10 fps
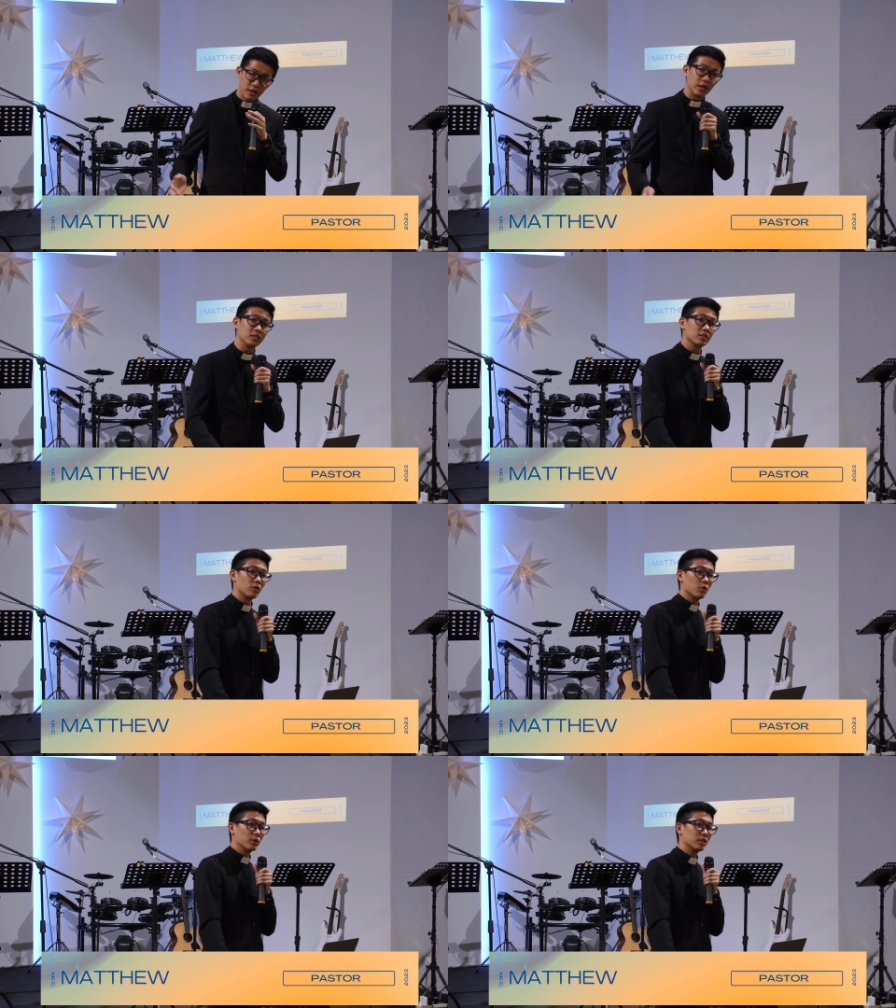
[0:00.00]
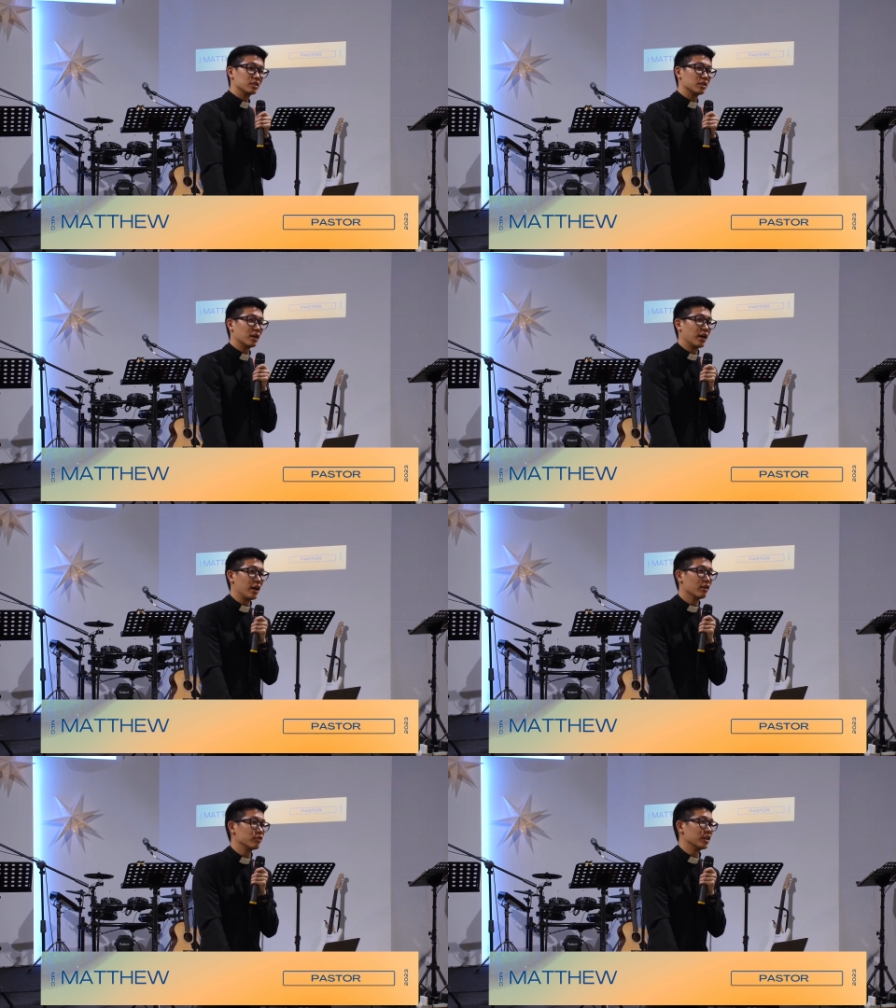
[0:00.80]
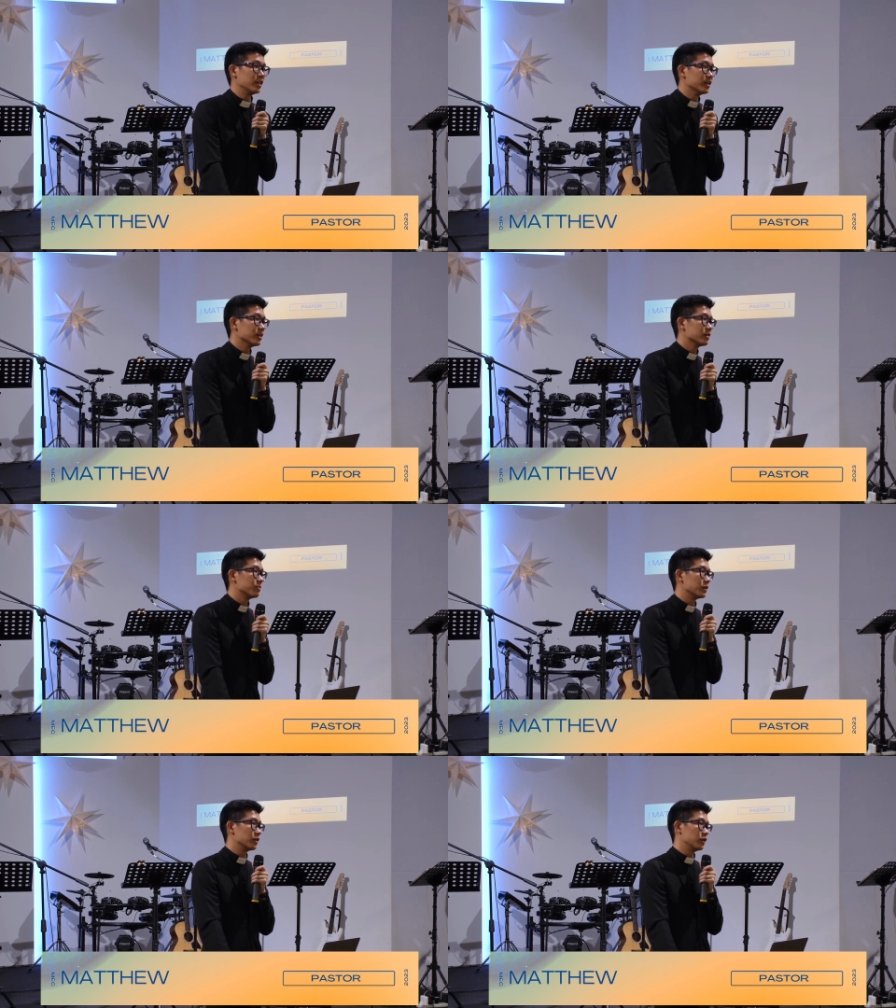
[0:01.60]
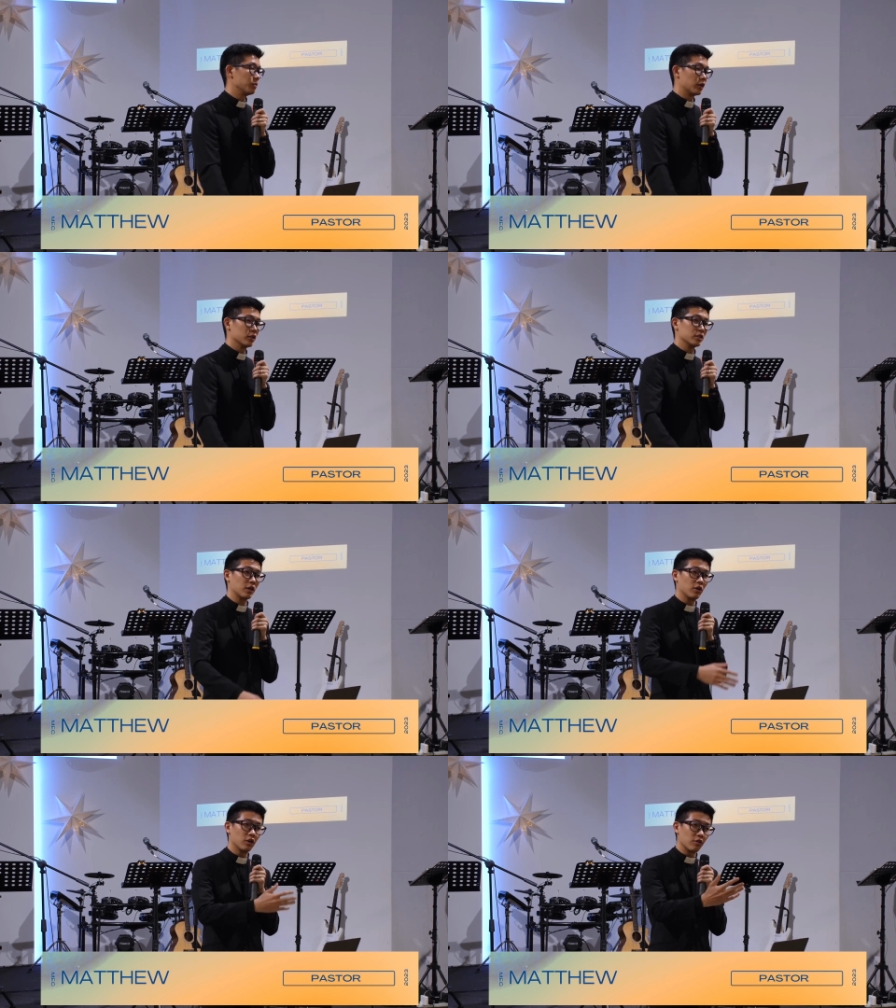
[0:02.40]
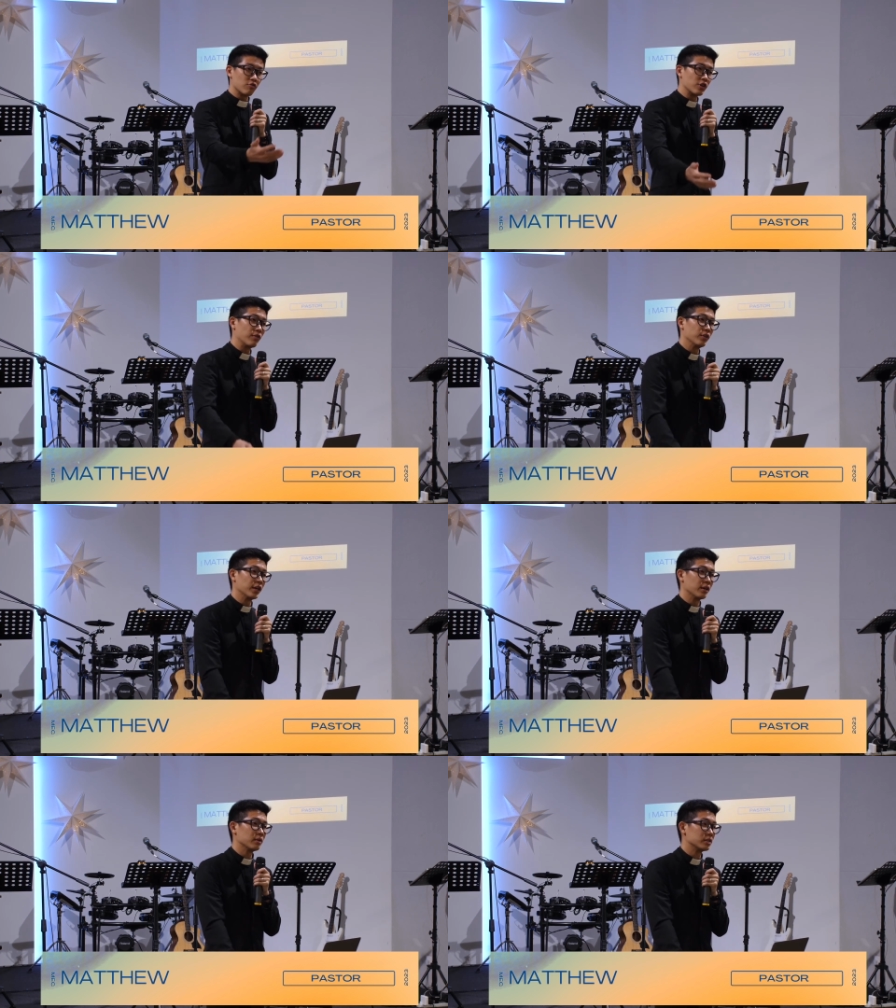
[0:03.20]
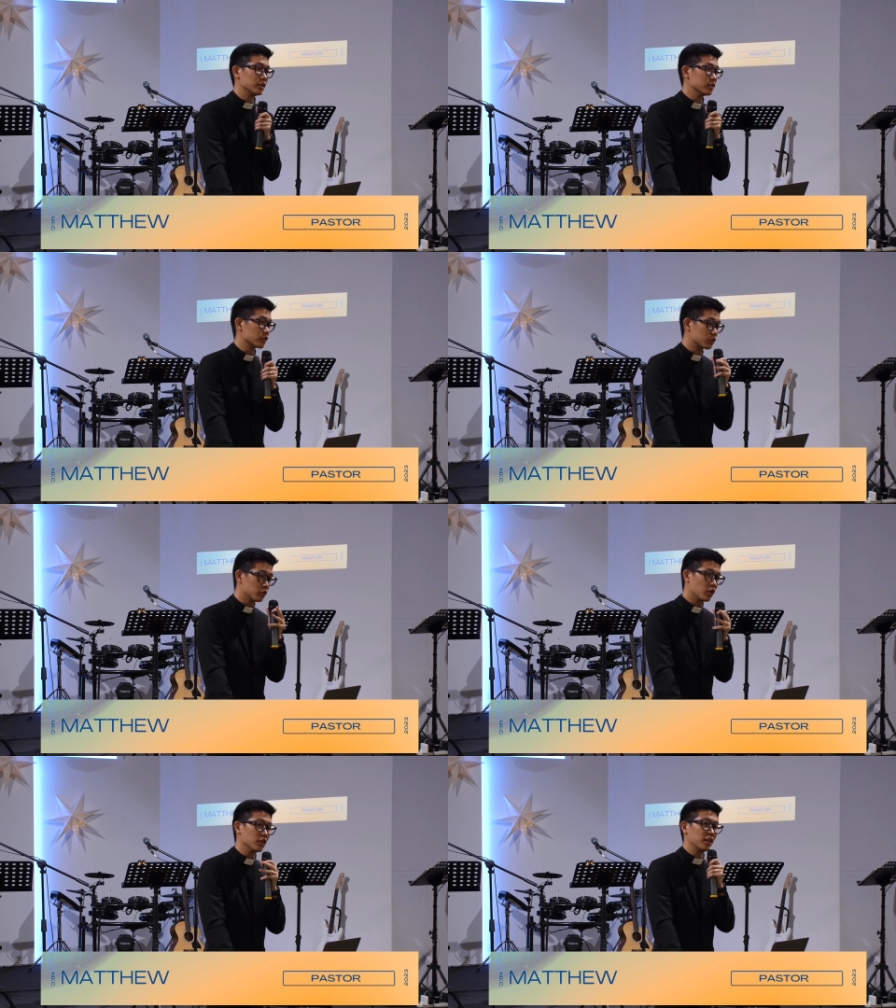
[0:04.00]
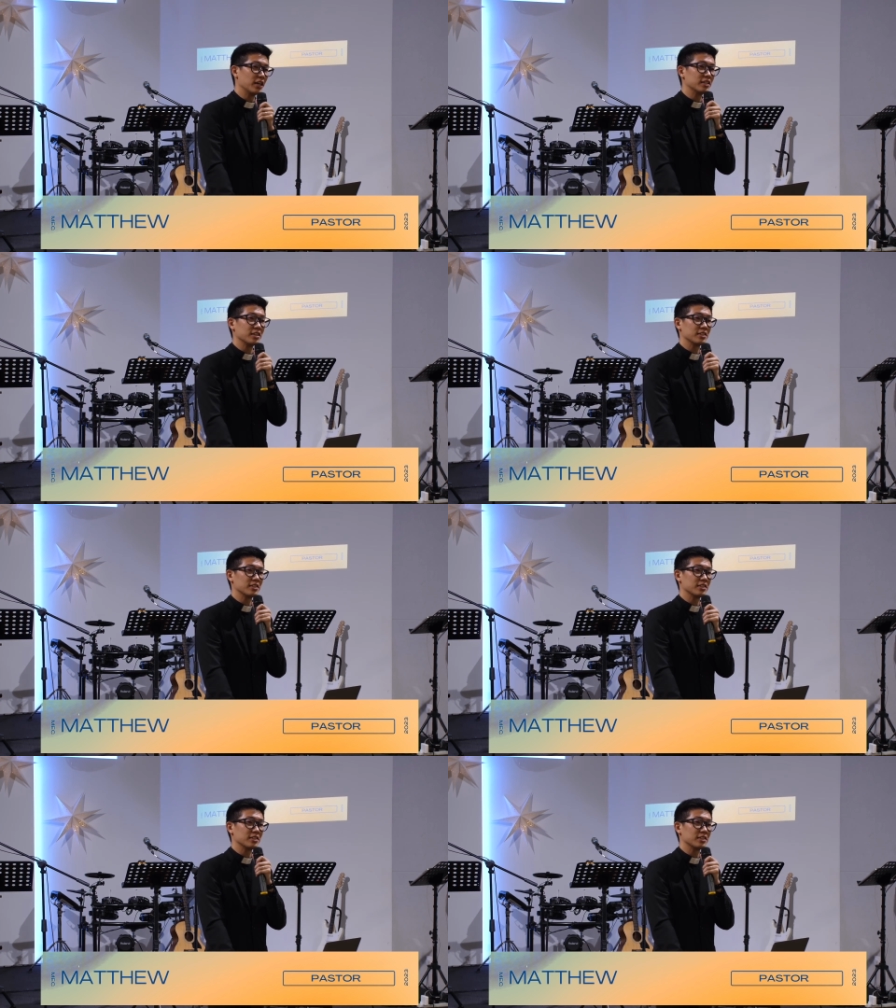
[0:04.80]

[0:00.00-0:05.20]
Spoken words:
as always, end of the year, because a lot of traveling since the school holidays has